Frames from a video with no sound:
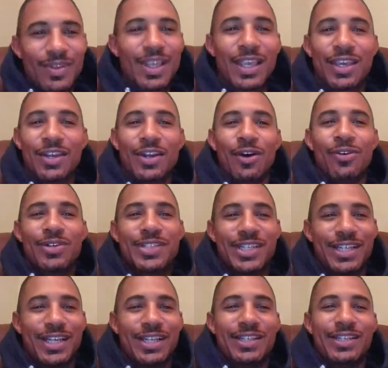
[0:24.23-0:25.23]
it's
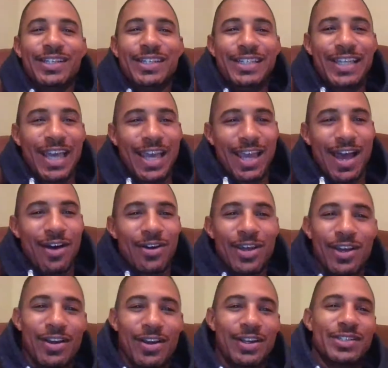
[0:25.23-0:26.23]
another good day out
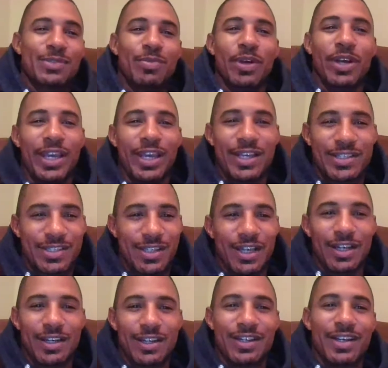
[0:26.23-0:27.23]
here in the Springs.
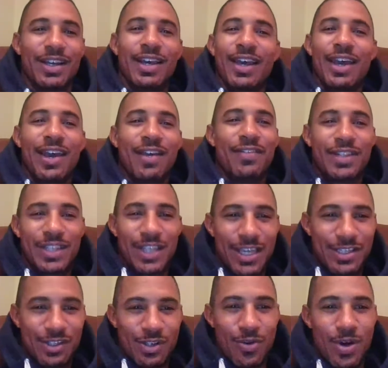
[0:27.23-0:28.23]

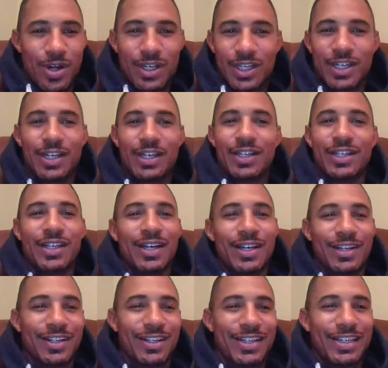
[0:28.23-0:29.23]
Everything's going
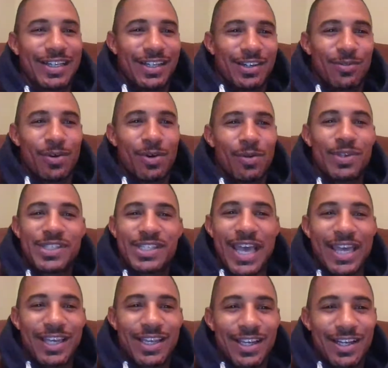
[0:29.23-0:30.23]
good. What we
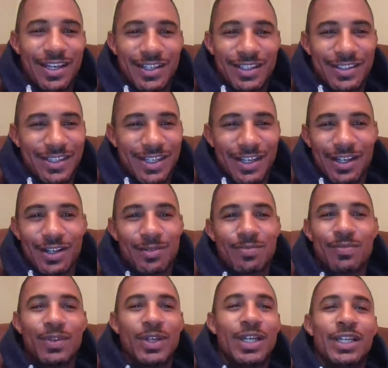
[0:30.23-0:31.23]
say,
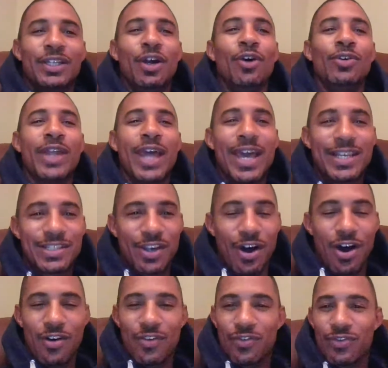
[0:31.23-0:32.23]
no days
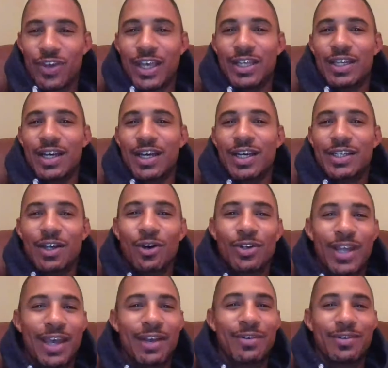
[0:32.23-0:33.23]
off, and no
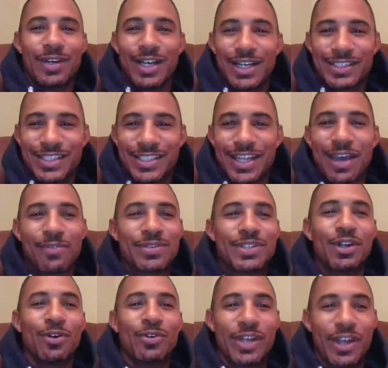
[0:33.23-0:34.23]
day today was
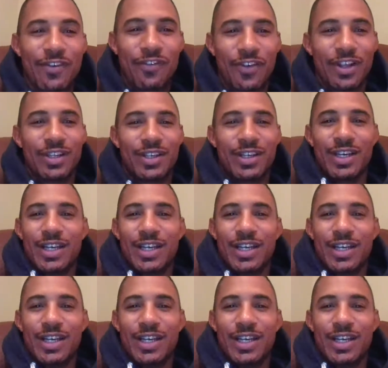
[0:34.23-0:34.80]
no different.